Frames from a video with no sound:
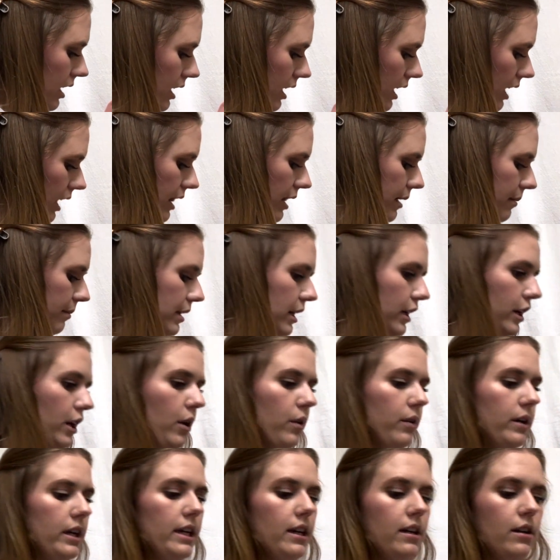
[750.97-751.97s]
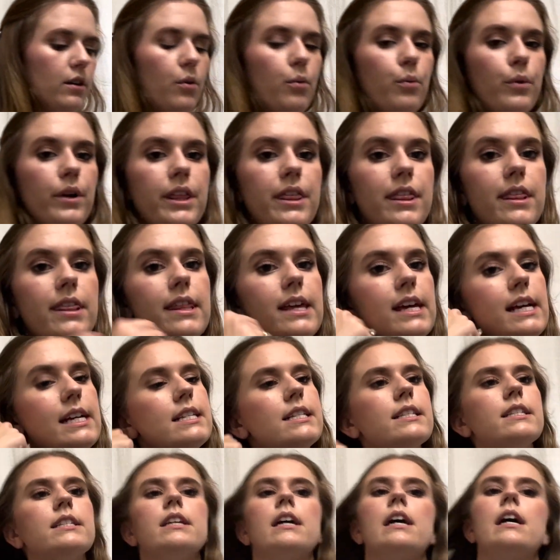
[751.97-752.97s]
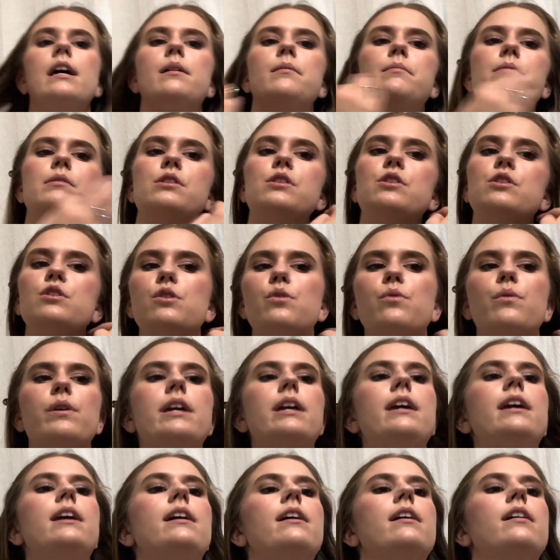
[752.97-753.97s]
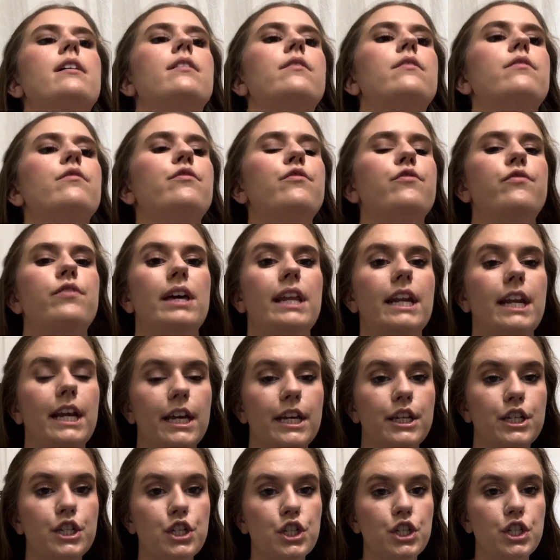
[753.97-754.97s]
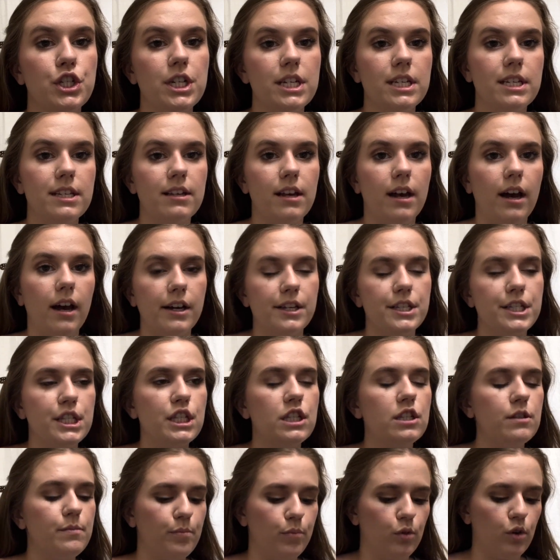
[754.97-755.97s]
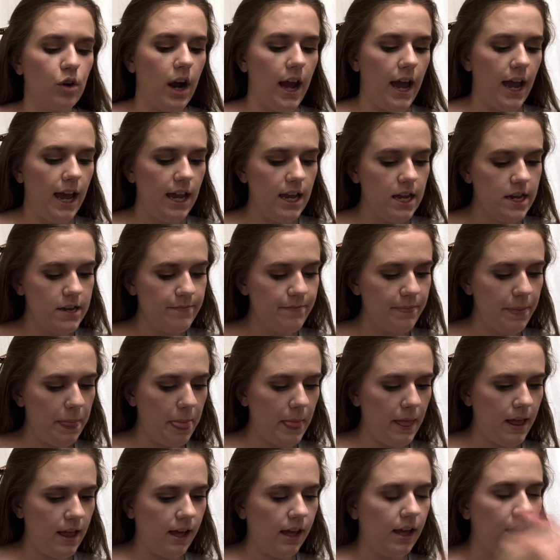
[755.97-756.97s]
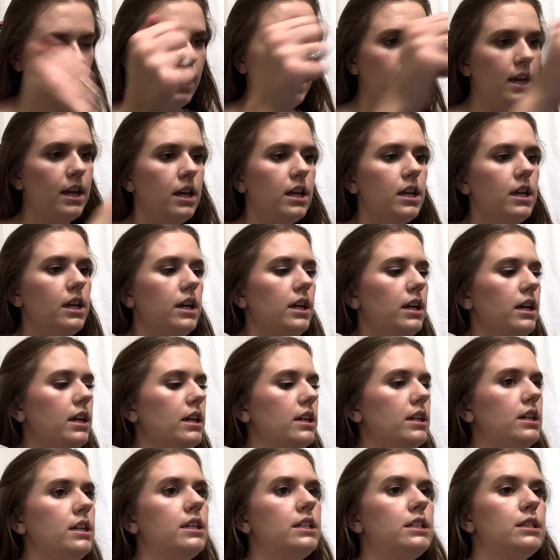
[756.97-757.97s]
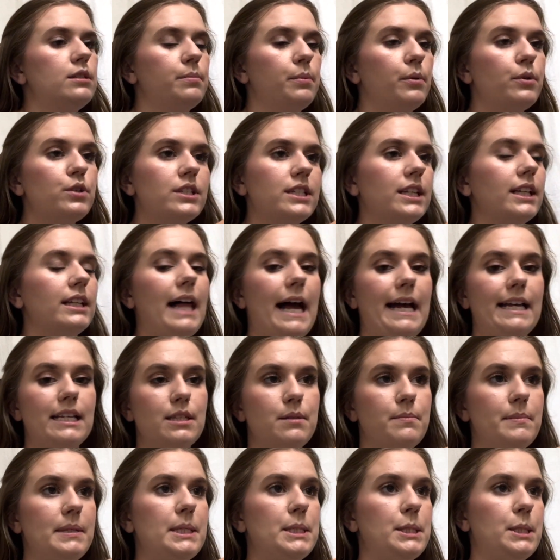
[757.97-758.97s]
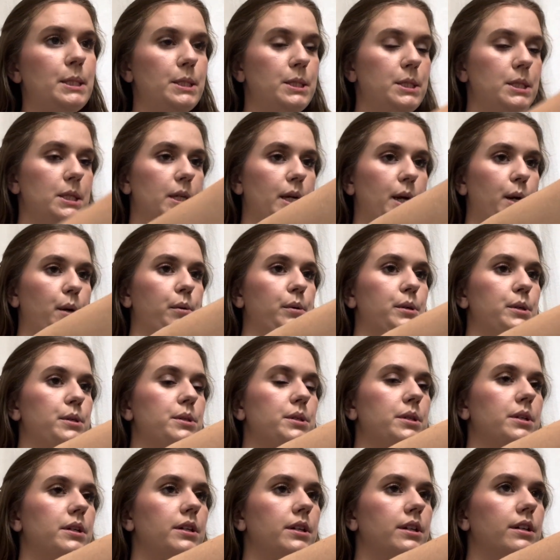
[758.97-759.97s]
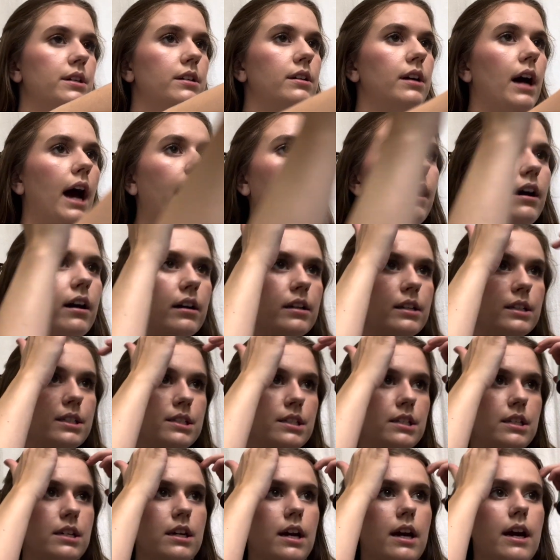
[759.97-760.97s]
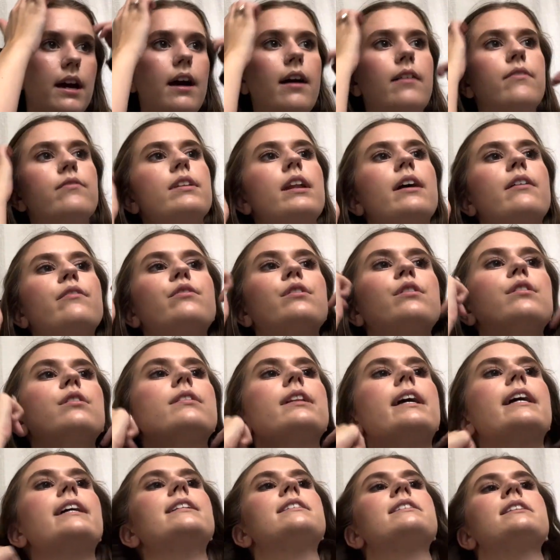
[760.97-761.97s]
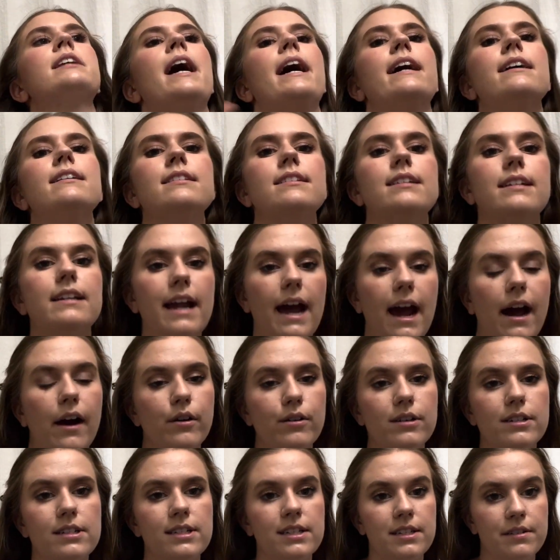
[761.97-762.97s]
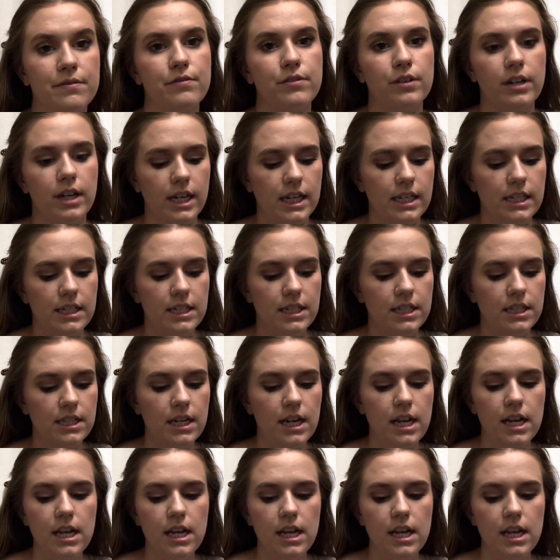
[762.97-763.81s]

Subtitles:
And I'm gonna go in with this Dewy Finish spray. It's supposed to last me 16 hours. I honestly have never like tested out different